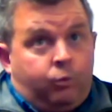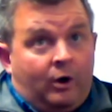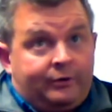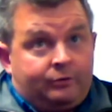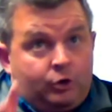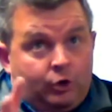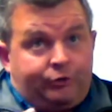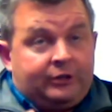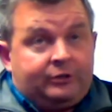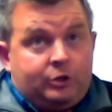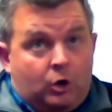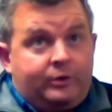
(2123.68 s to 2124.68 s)
One
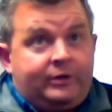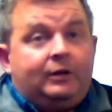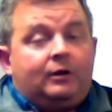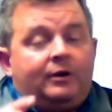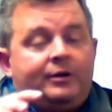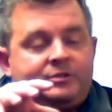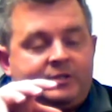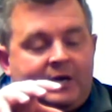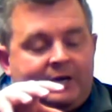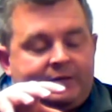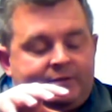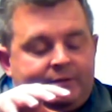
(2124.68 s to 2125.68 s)
good thing to note here is
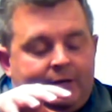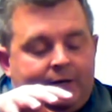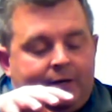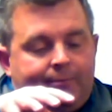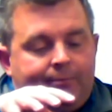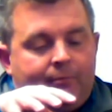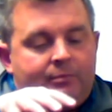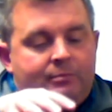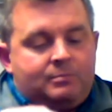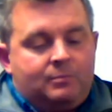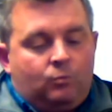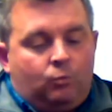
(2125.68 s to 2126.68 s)
that
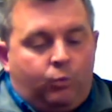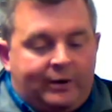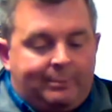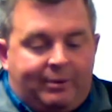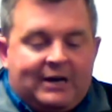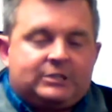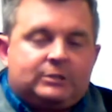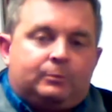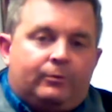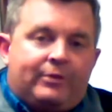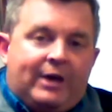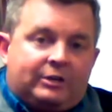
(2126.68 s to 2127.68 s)
when
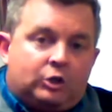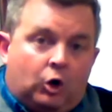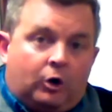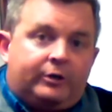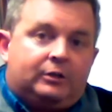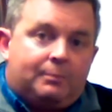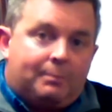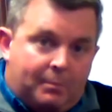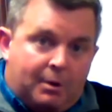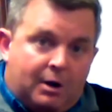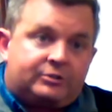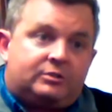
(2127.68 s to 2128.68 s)
possible, that guardian
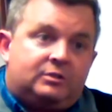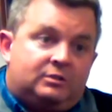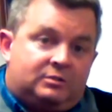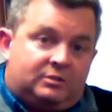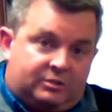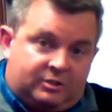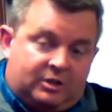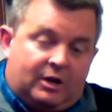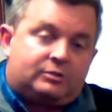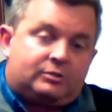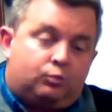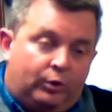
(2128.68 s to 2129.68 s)
must
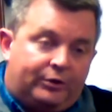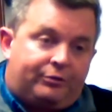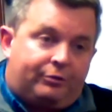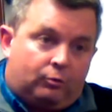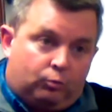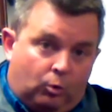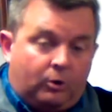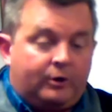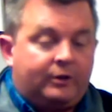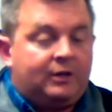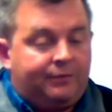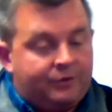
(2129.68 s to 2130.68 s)
discuss with the
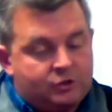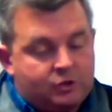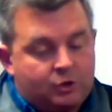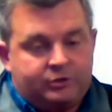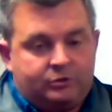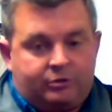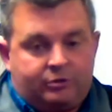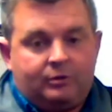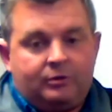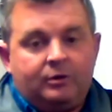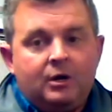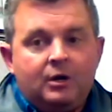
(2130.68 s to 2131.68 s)
ward. Again, this goes
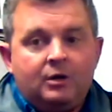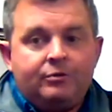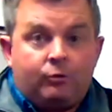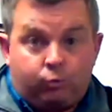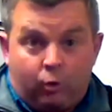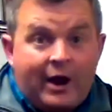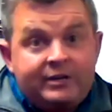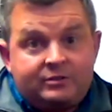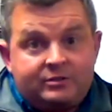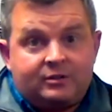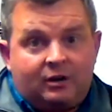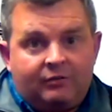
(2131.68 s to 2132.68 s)
into the
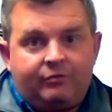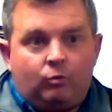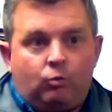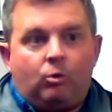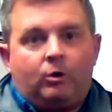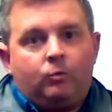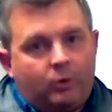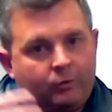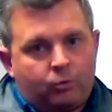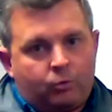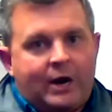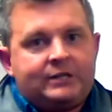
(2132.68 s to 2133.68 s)
rights of the ward.
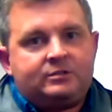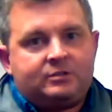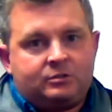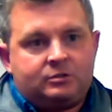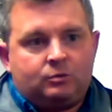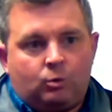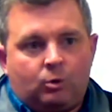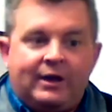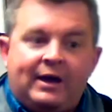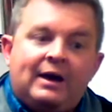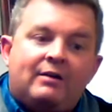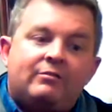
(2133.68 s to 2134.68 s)
What rights does the
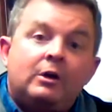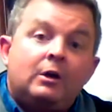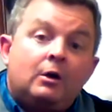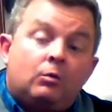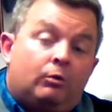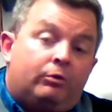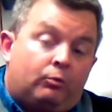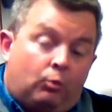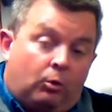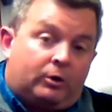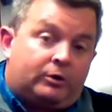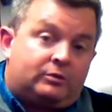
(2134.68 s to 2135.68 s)
ward have? Well,
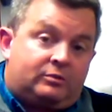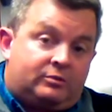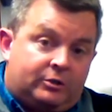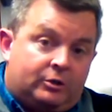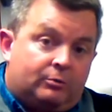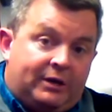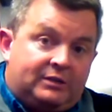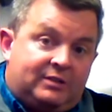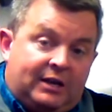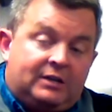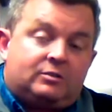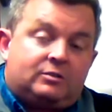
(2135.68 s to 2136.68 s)
the ward still
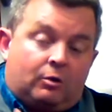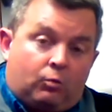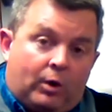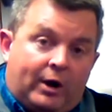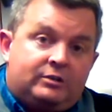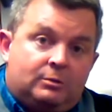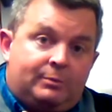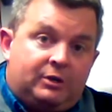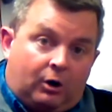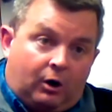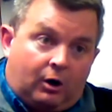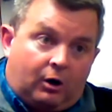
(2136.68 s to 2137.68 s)
maintains their right
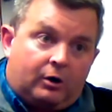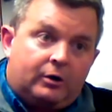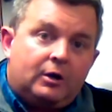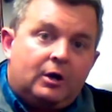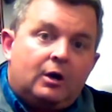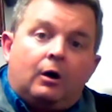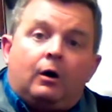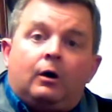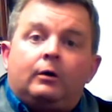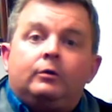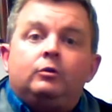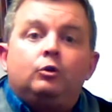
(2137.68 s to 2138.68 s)
to be heard
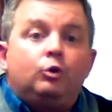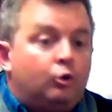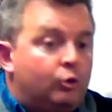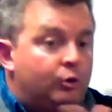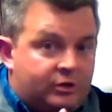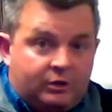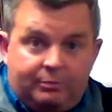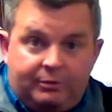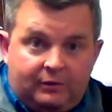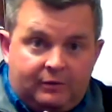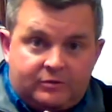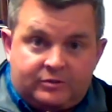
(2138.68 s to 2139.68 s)
on who is going
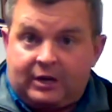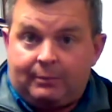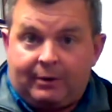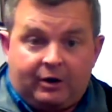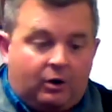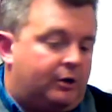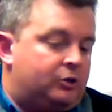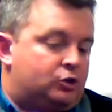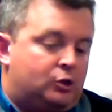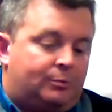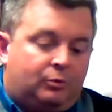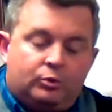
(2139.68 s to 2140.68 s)
to be the standby
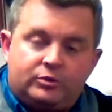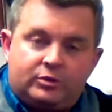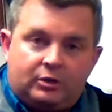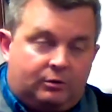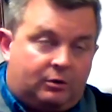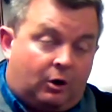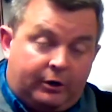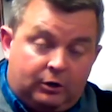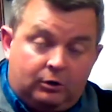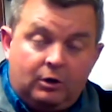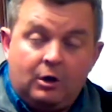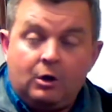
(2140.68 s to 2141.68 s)
guardianship, who is going to
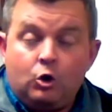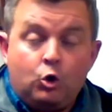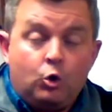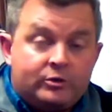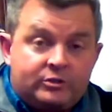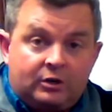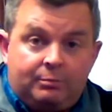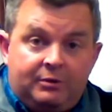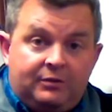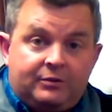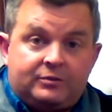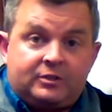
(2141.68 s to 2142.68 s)

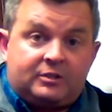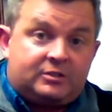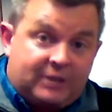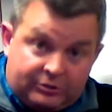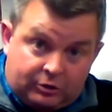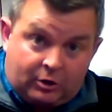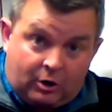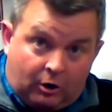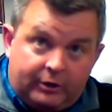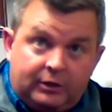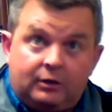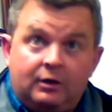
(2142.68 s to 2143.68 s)
be the successor
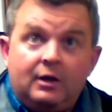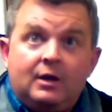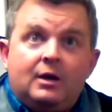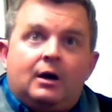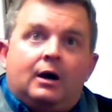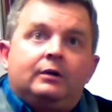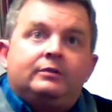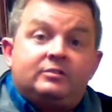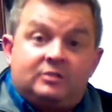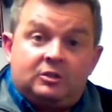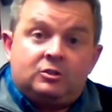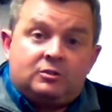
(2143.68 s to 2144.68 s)
guardian,
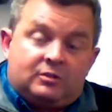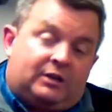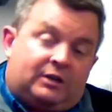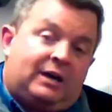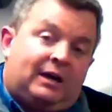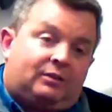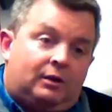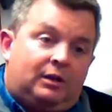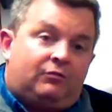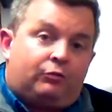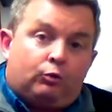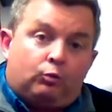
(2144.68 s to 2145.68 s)
decisions like that.
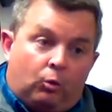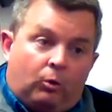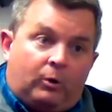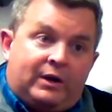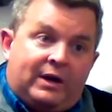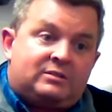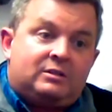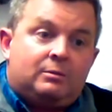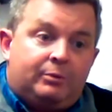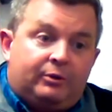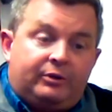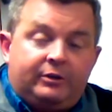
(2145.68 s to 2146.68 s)
But if the ward has
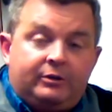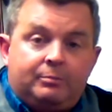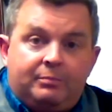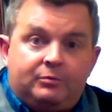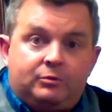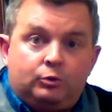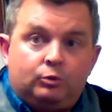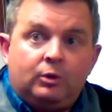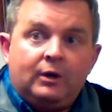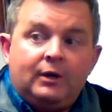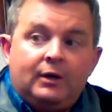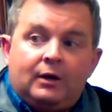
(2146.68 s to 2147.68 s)
the ability
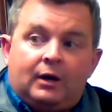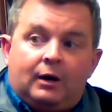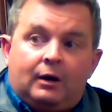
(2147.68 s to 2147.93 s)
to